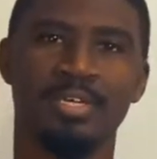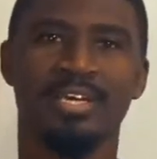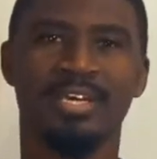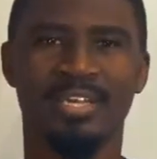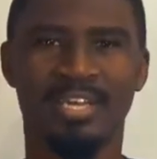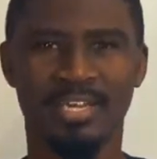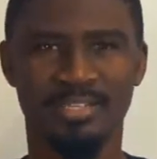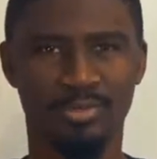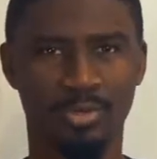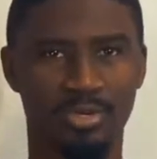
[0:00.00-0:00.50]
Now
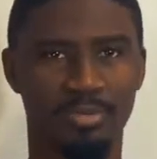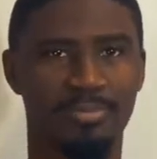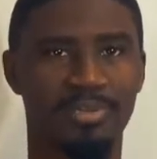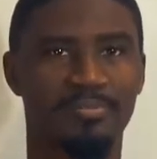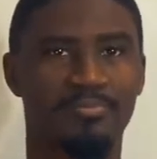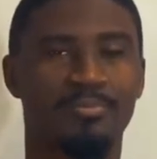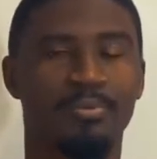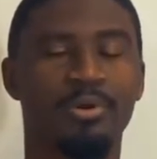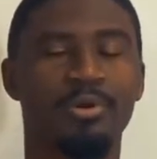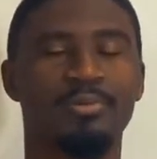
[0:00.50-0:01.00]
it's going to be
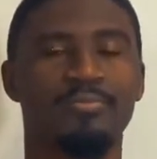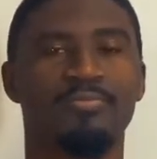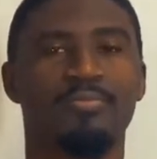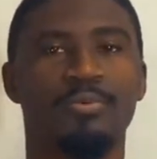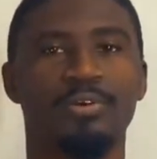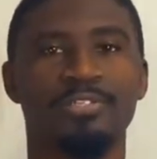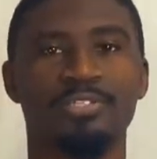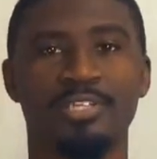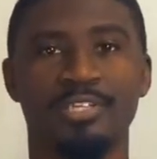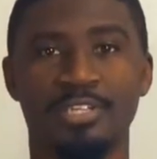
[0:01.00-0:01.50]
important for
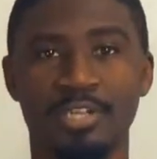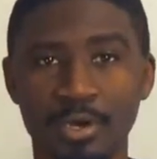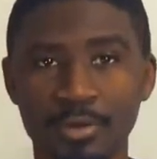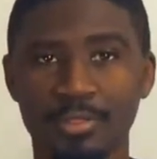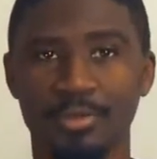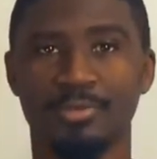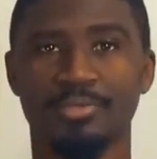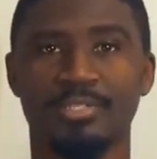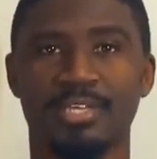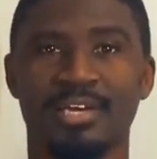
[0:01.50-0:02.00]
us to know
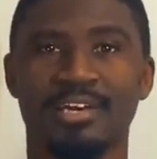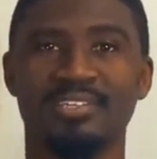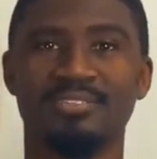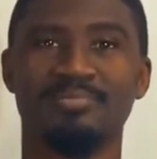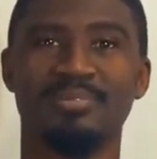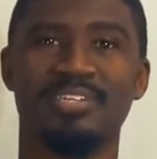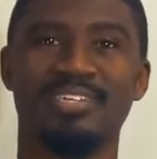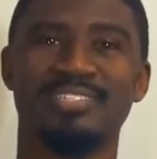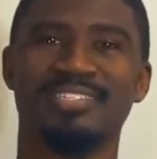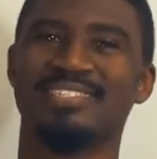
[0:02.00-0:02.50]
those sounds
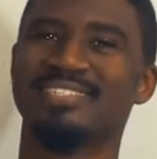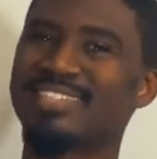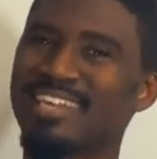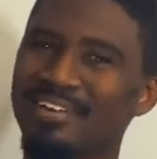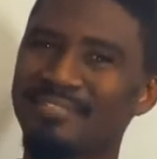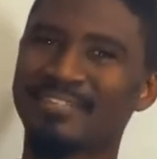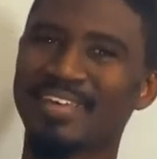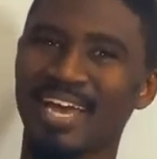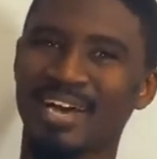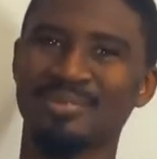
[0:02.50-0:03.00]
because instead of
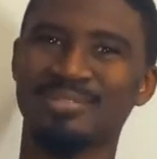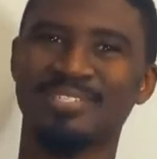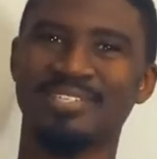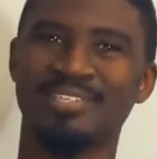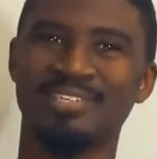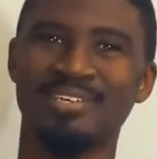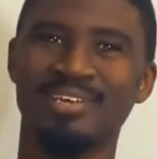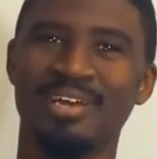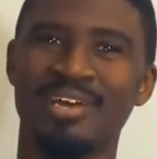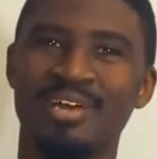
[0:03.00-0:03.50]

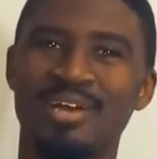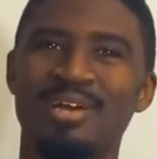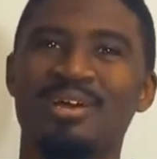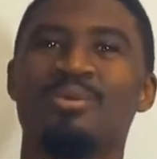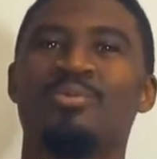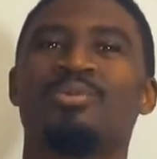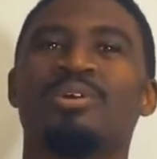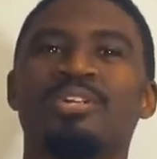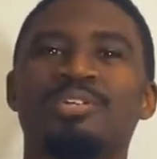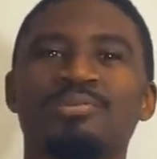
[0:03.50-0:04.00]
counting,
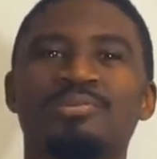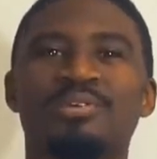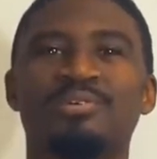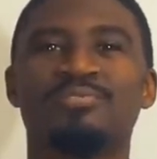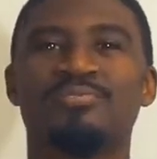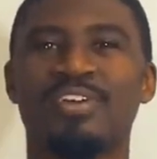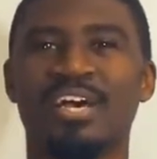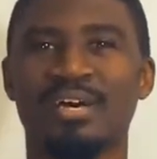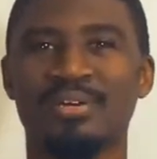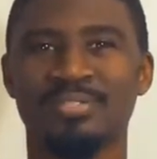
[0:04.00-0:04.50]
we're going to use those
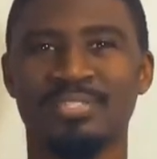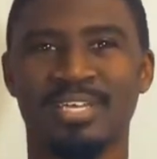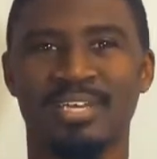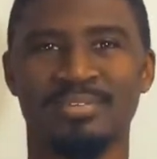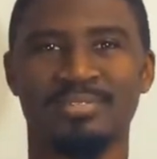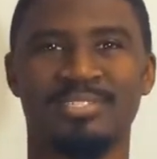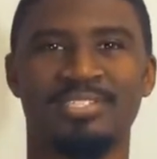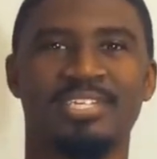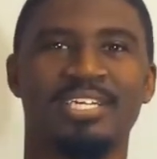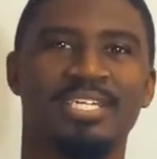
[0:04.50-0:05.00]
vowel sounds
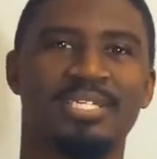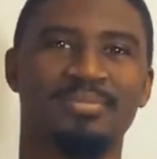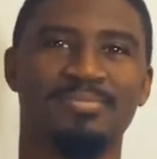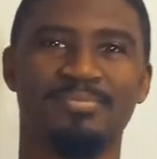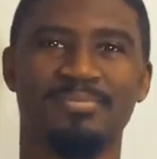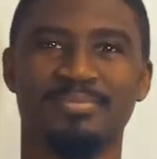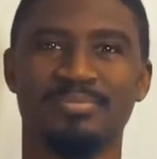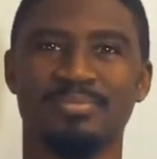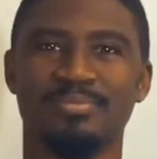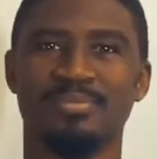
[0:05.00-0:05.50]
today.
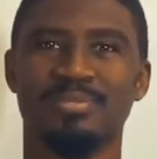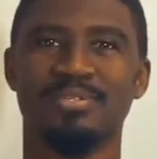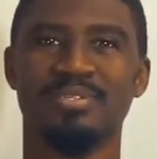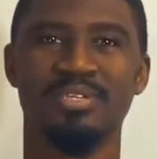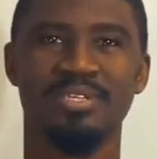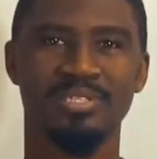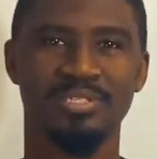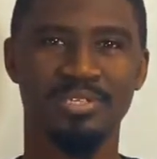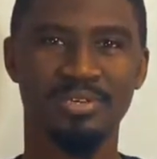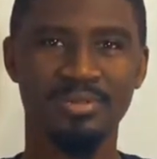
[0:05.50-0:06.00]

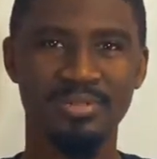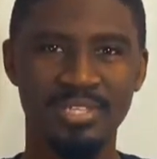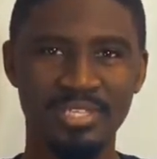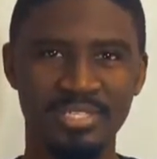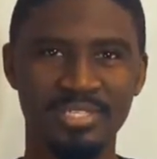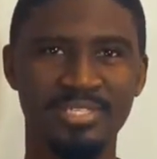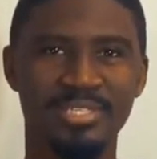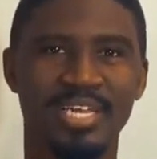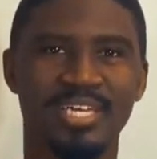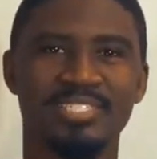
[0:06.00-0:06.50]
So this is
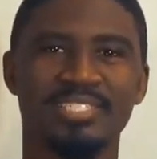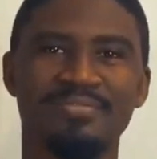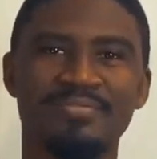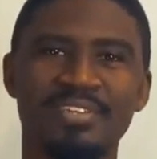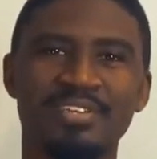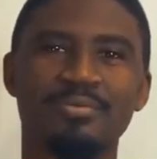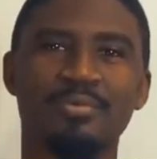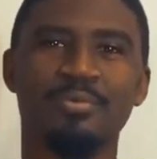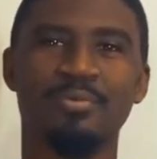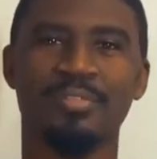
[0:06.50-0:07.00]
an
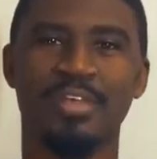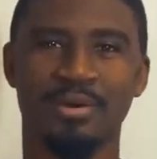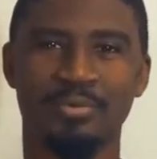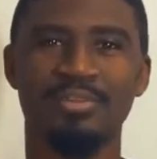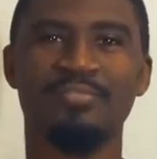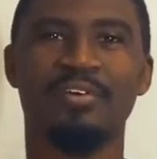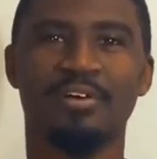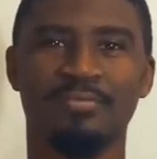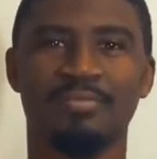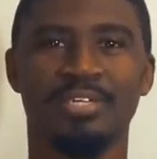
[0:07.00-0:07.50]
activity that we've
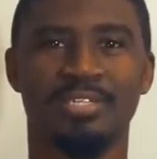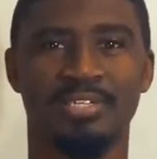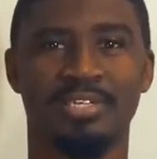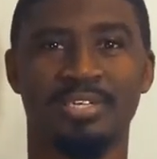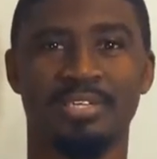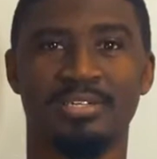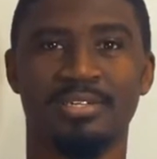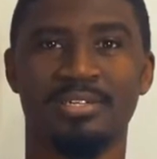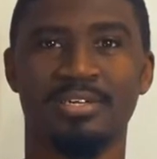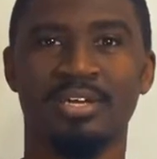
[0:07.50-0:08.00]
already
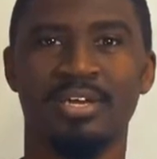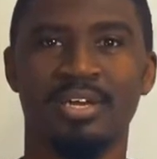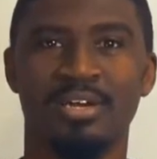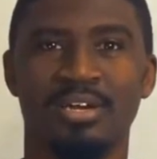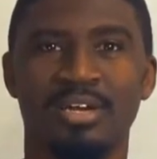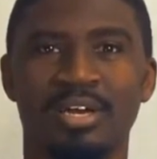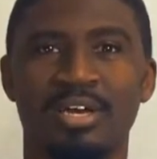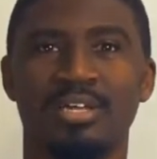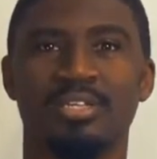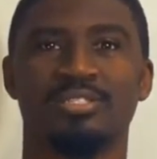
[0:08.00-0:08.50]
done.
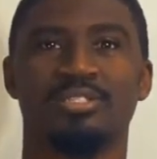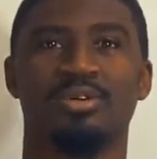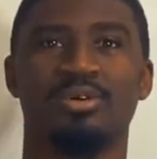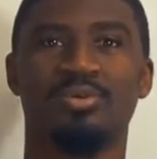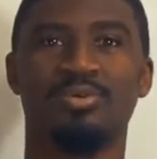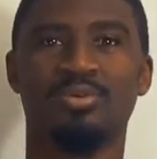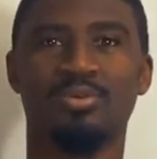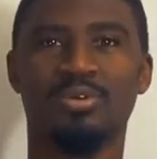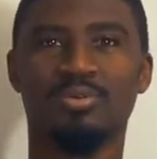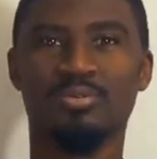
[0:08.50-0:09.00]

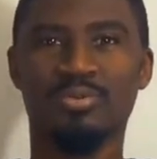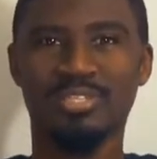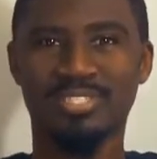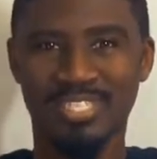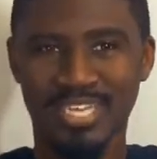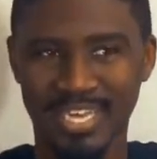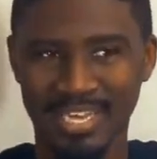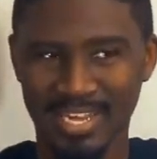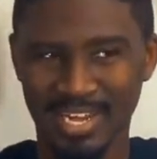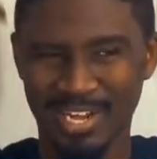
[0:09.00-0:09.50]
So we
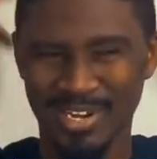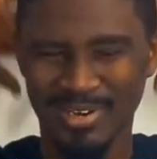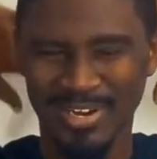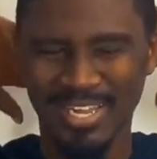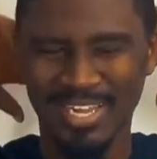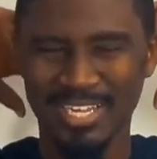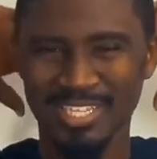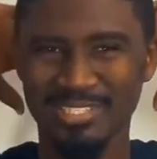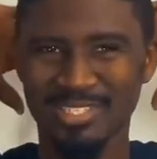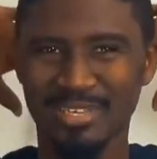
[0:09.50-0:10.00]
take our
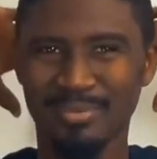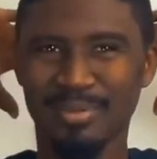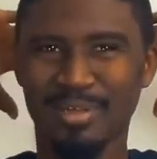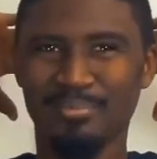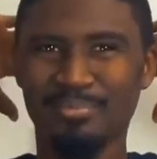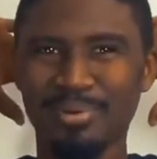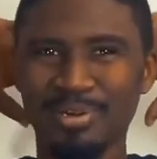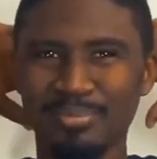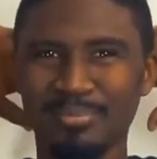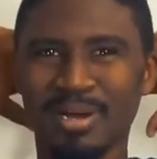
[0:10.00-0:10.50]
hands and
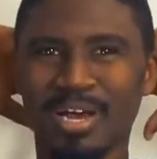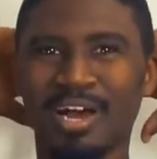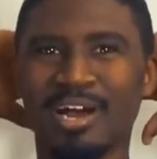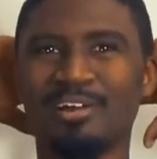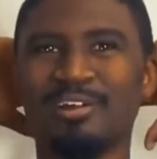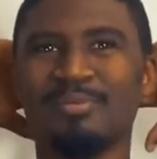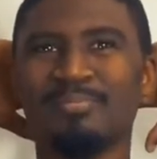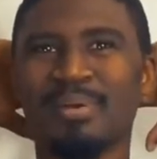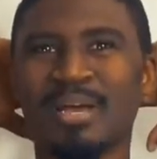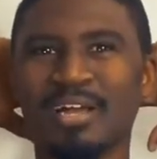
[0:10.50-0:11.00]
put them behind our
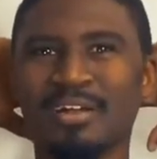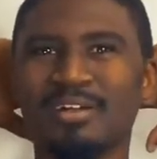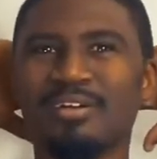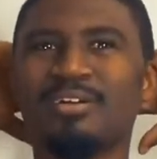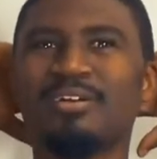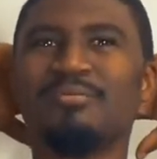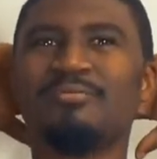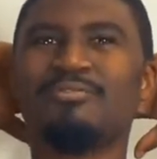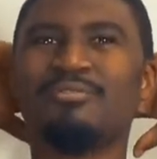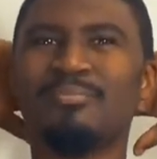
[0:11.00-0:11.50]
back.
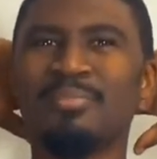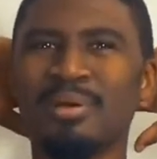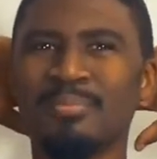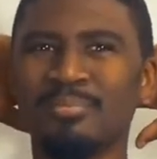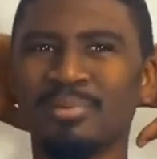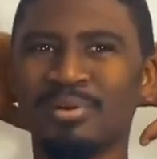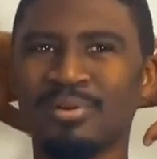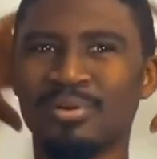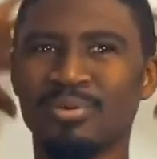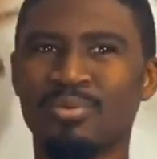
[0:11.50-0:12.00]

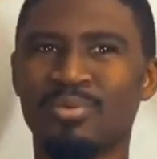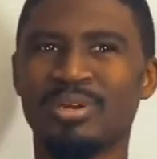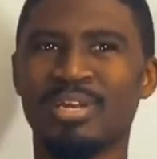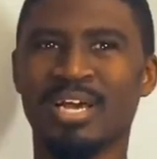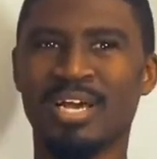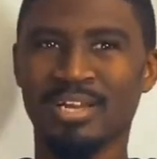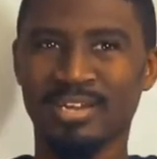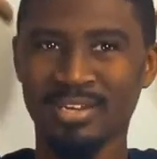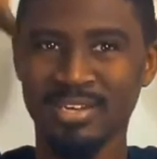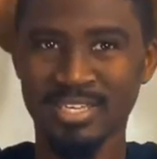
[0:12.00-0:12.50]
Remember, we're not
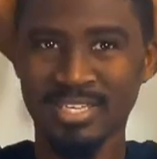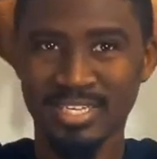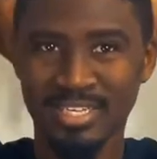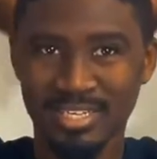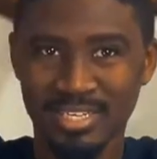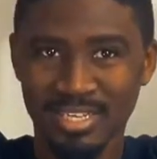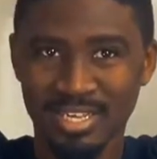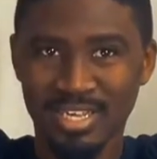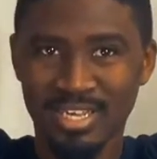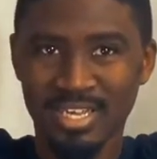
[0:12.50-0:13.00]
going to get
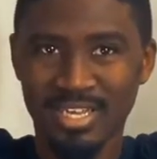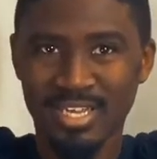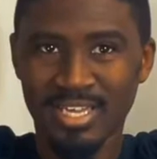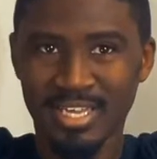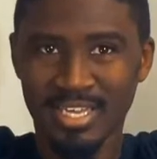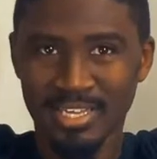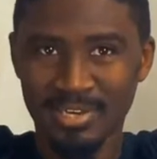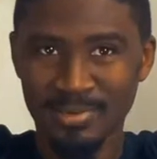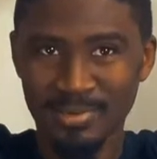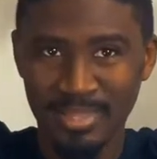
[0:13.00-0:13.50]

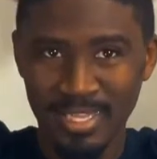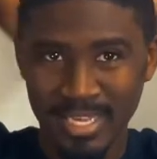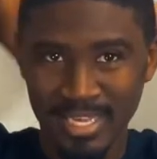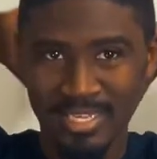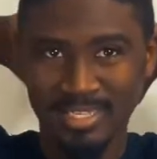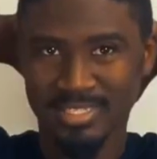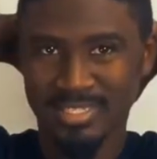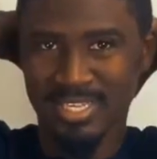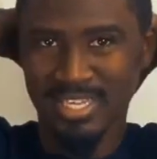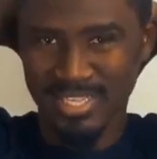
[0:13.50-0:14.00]

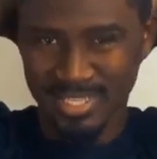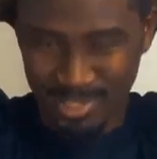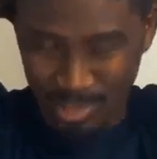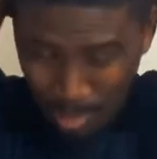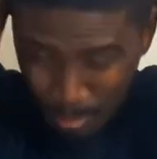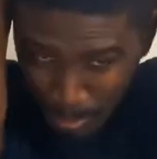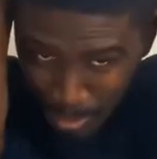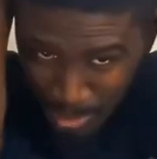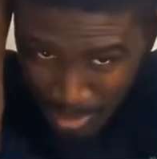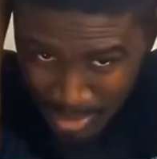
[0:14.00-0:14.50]
interlaced and
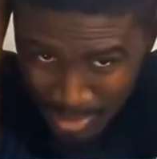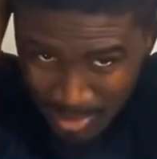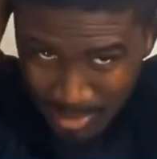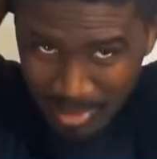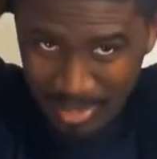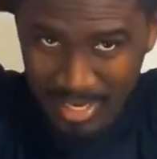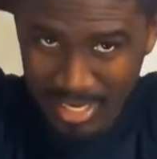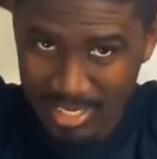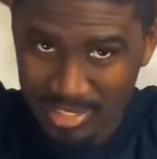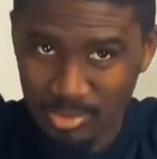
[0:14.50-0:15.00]
start pulling on our
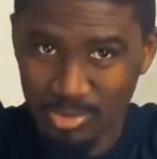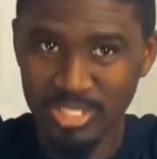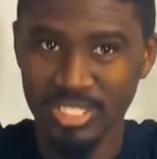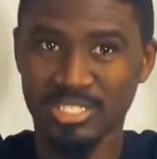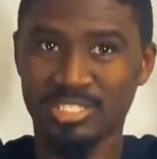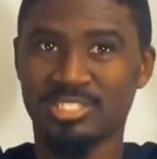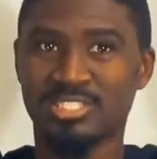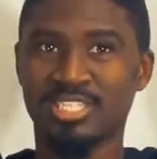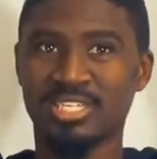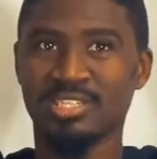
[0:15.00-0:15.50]
necks. We're just
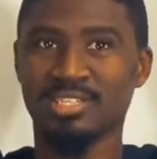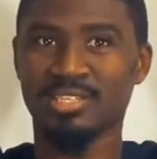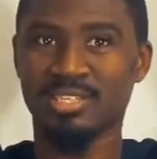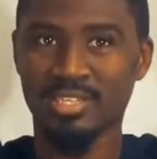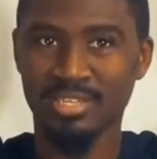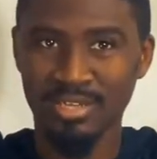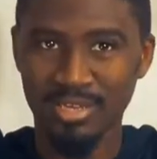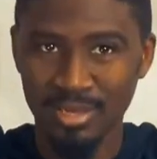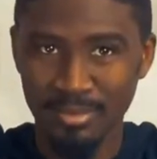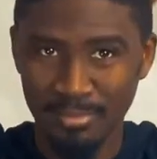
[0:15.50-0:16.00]

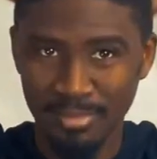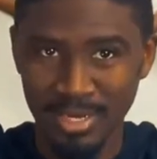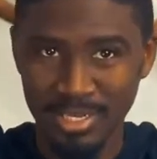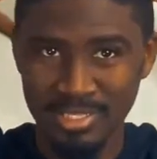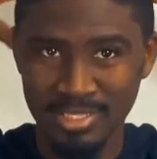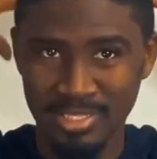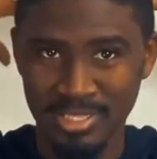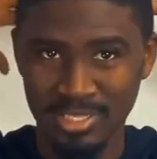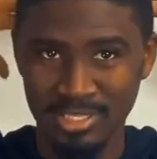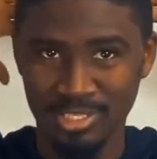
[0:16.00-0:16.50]
gently placing
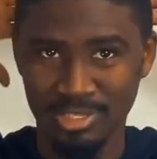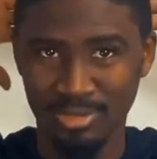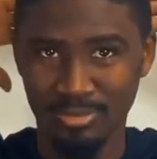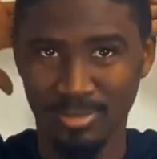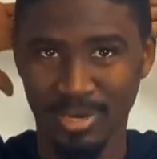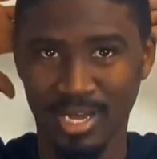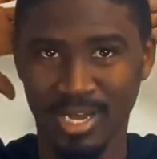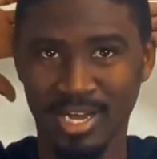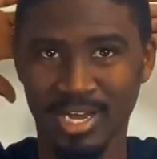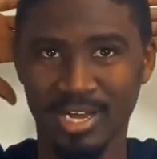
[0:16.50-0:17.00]
these two
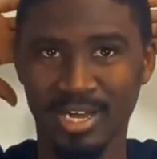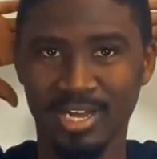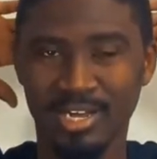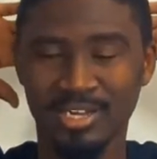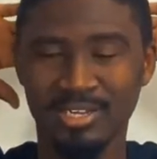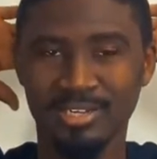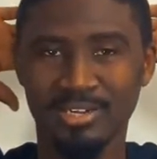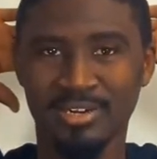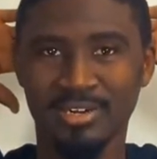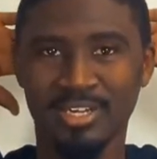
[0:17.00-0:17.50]

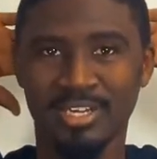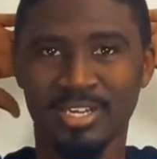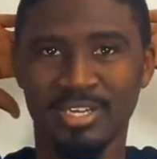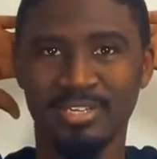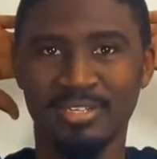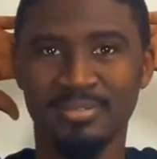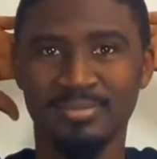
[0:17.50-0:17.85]
behind our head.